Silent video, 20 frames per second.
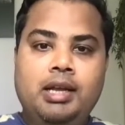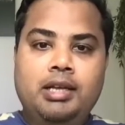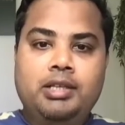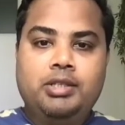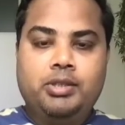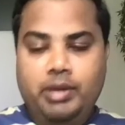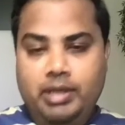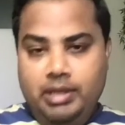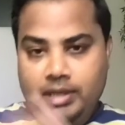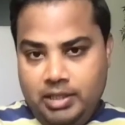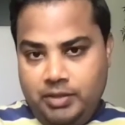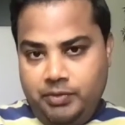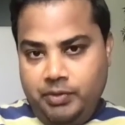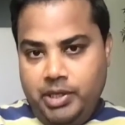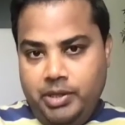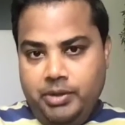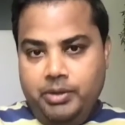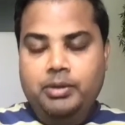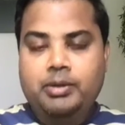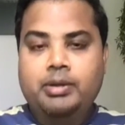So in this
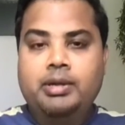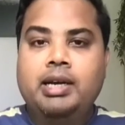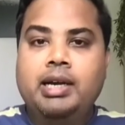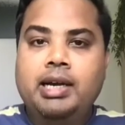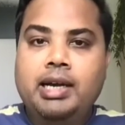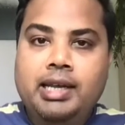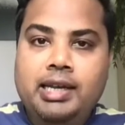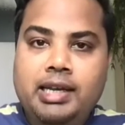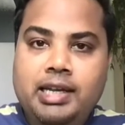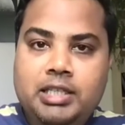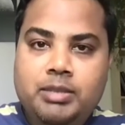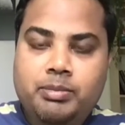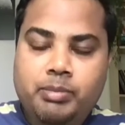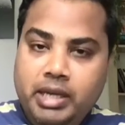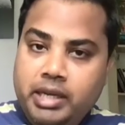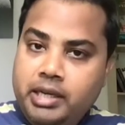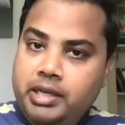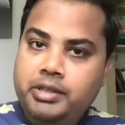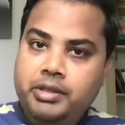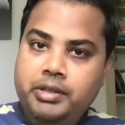video, I'll
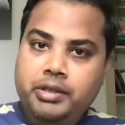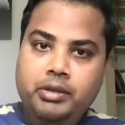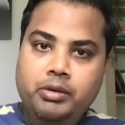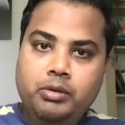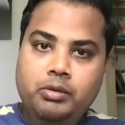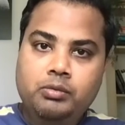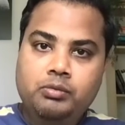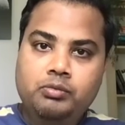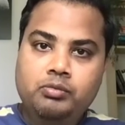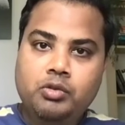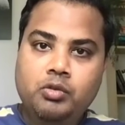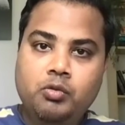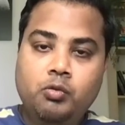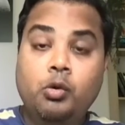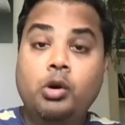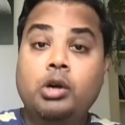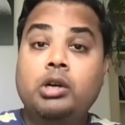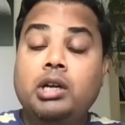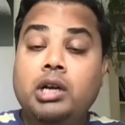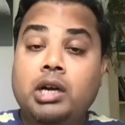explain to you
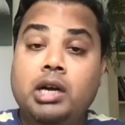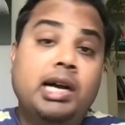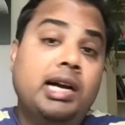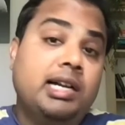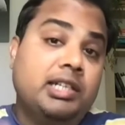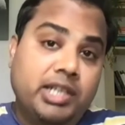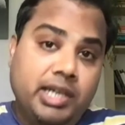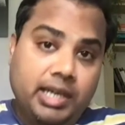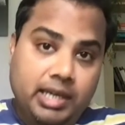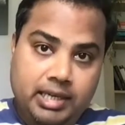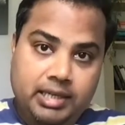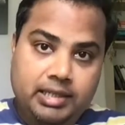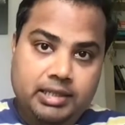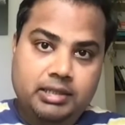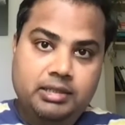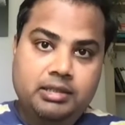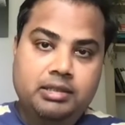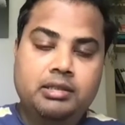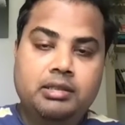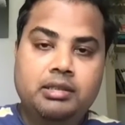what Agile
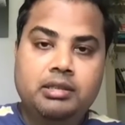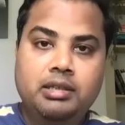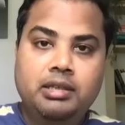is